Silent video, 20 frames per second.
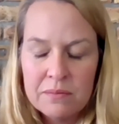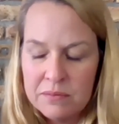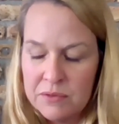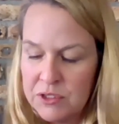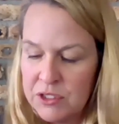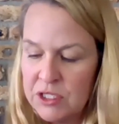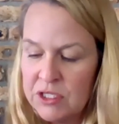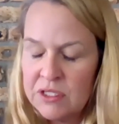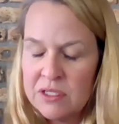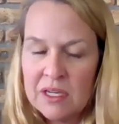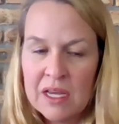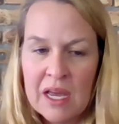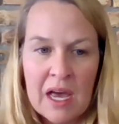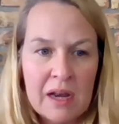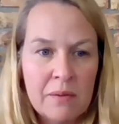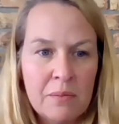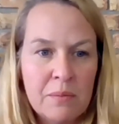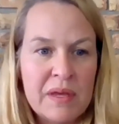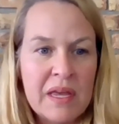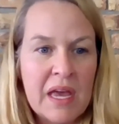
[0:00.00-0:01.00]
Just to
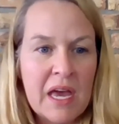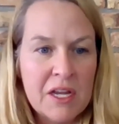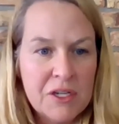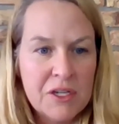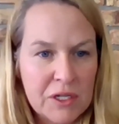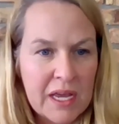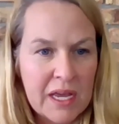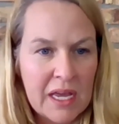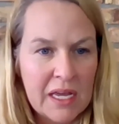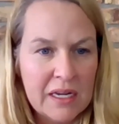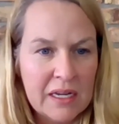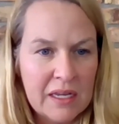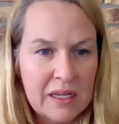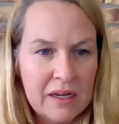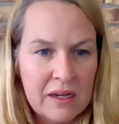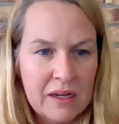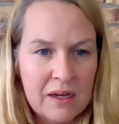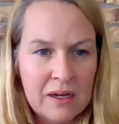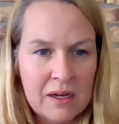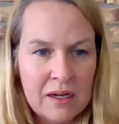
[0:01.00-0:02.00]
kind of be educated.
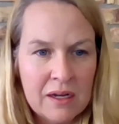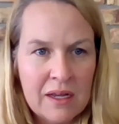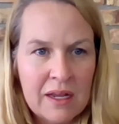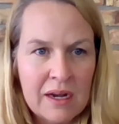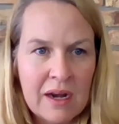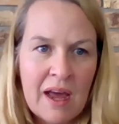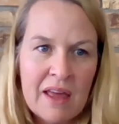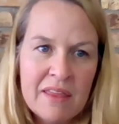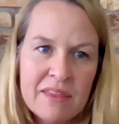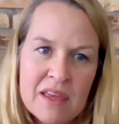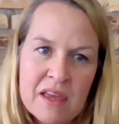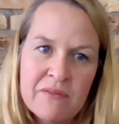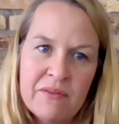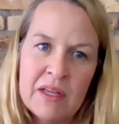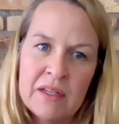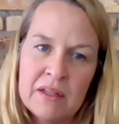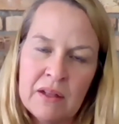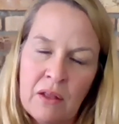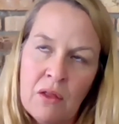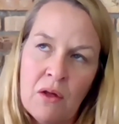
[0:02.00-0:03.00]
And I think of it
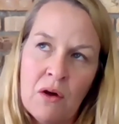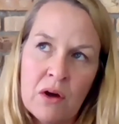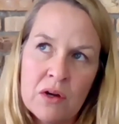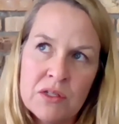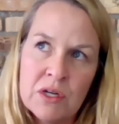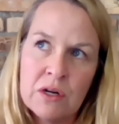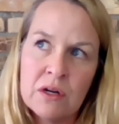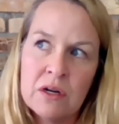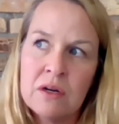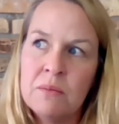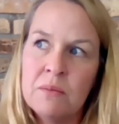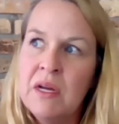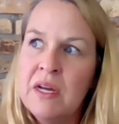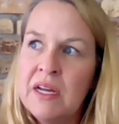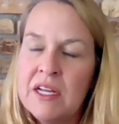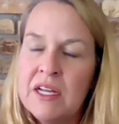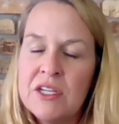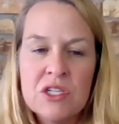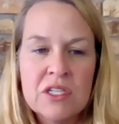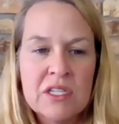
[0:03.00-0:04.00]
in the long term,
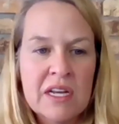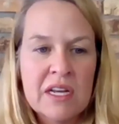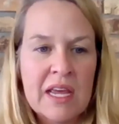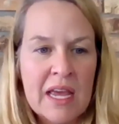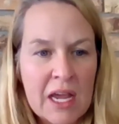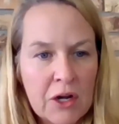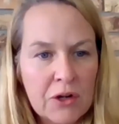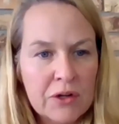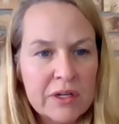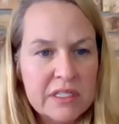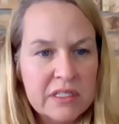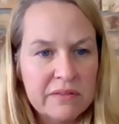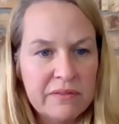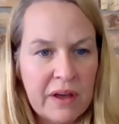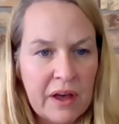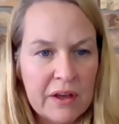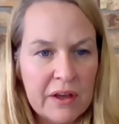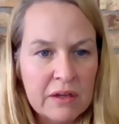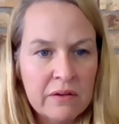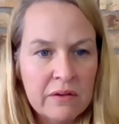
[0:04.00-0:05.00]
it's just going to increase the
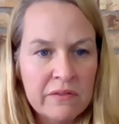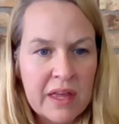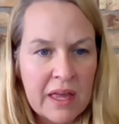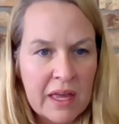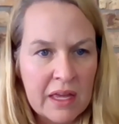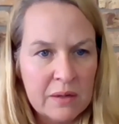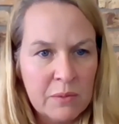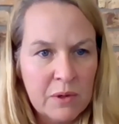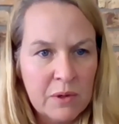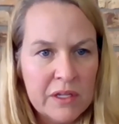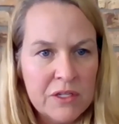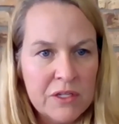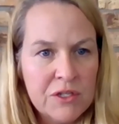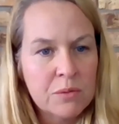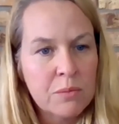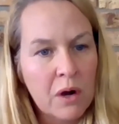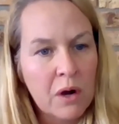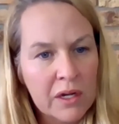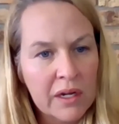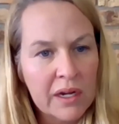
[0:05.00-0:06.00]
value of the animal that you're
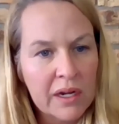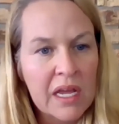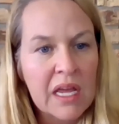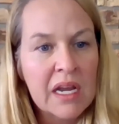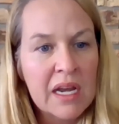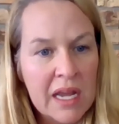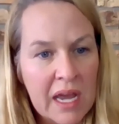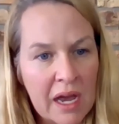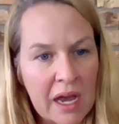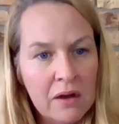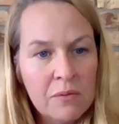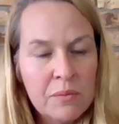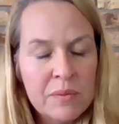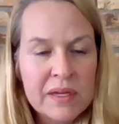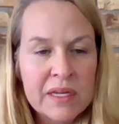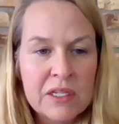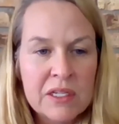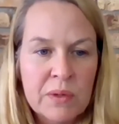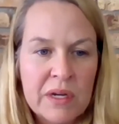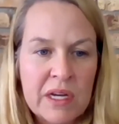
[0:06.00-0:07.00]
marketing anyhow,
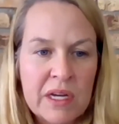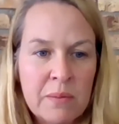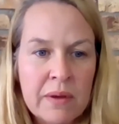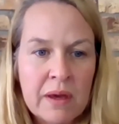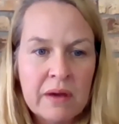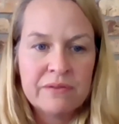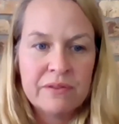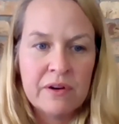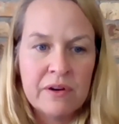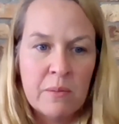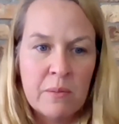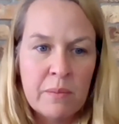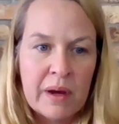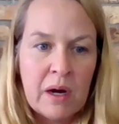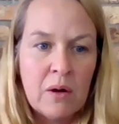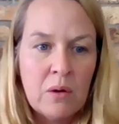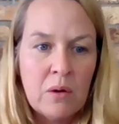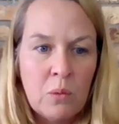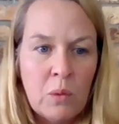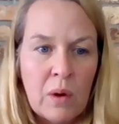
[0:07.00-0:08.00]
because we need to be upfront
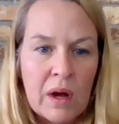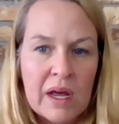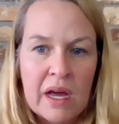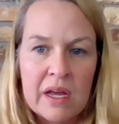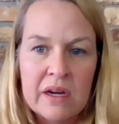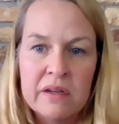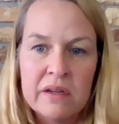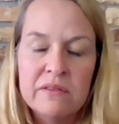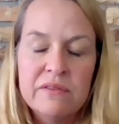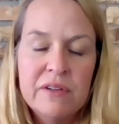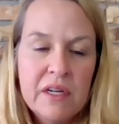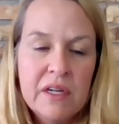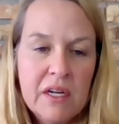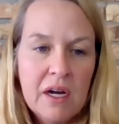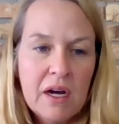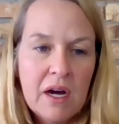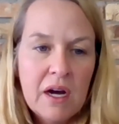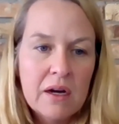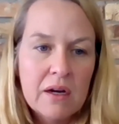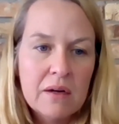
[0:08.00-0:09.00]
about what kind
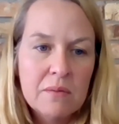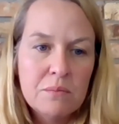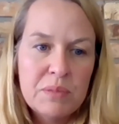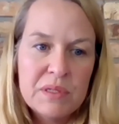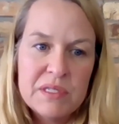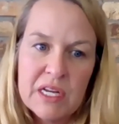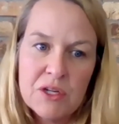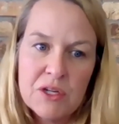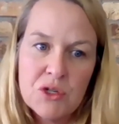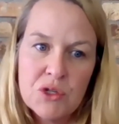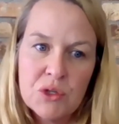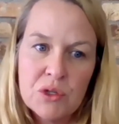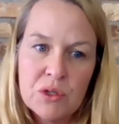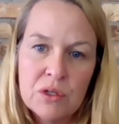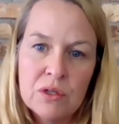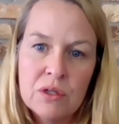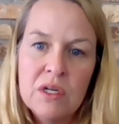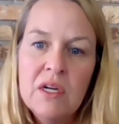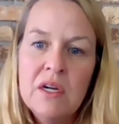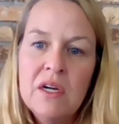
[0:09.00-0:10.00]
of
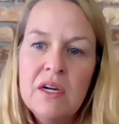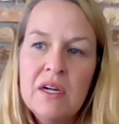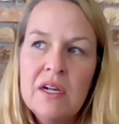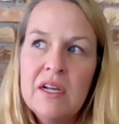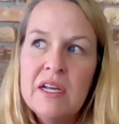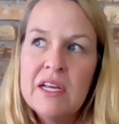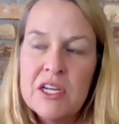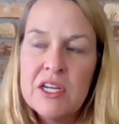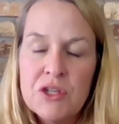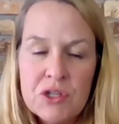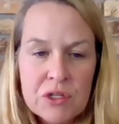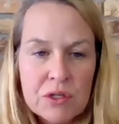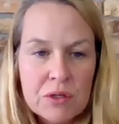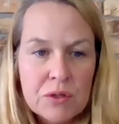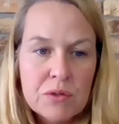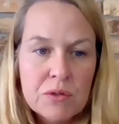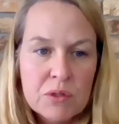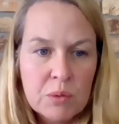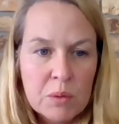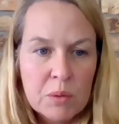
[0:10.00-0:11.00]
potential
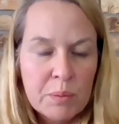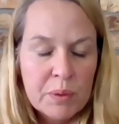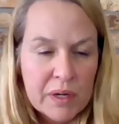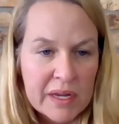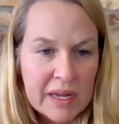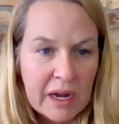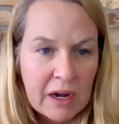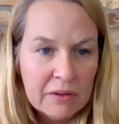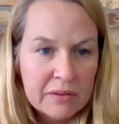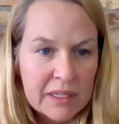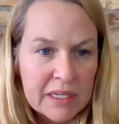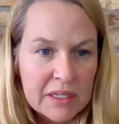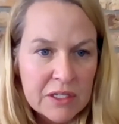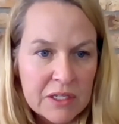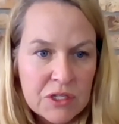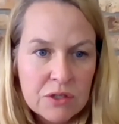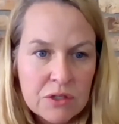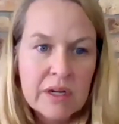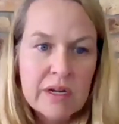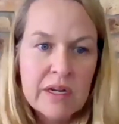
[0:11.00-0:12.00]
issues we're putting out in the
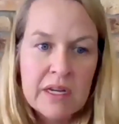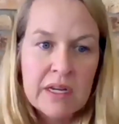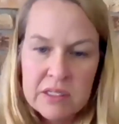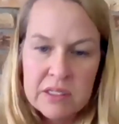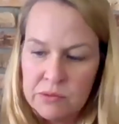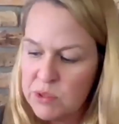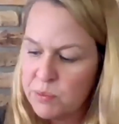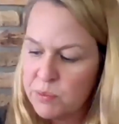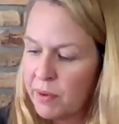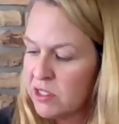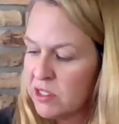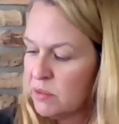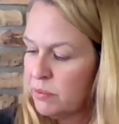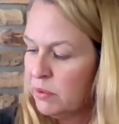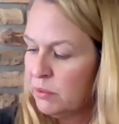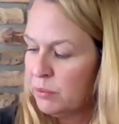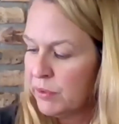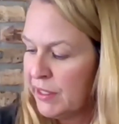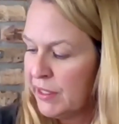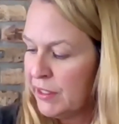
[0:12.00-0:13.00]
industry as responsible
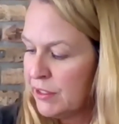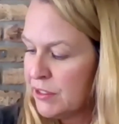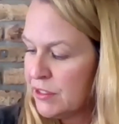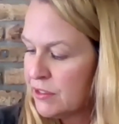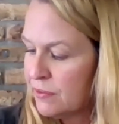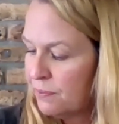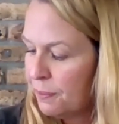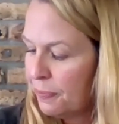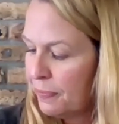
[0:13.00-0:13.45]
breeders.